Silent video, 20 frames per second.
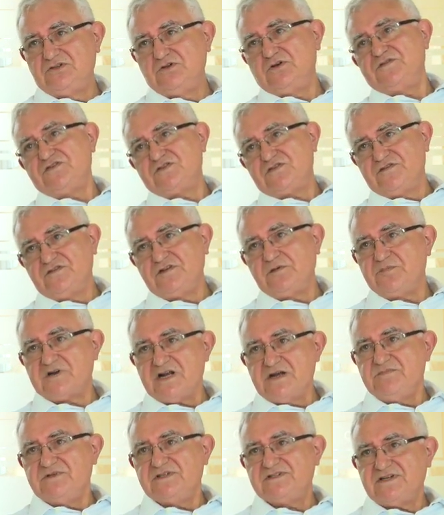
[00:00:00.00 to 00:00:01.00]
the office of the
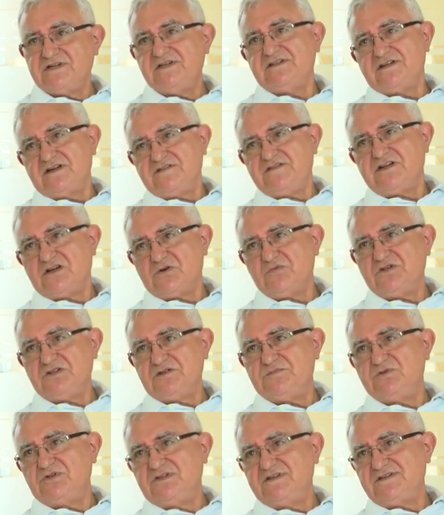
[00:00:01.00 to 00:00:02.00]
Prime Minister interfering with
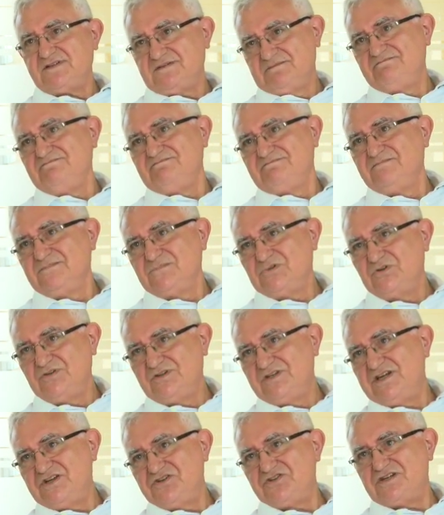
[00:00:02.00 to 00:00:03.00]
the police on
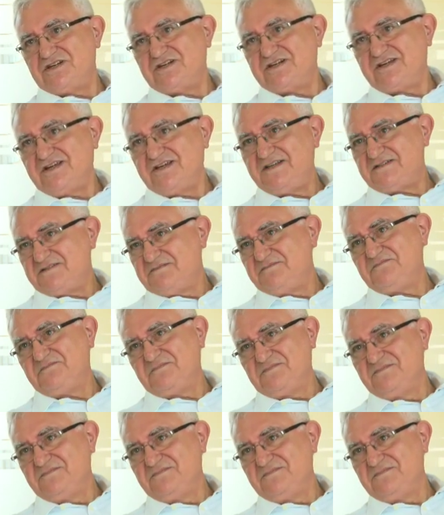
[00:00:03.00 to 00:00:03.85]
the Angerer case.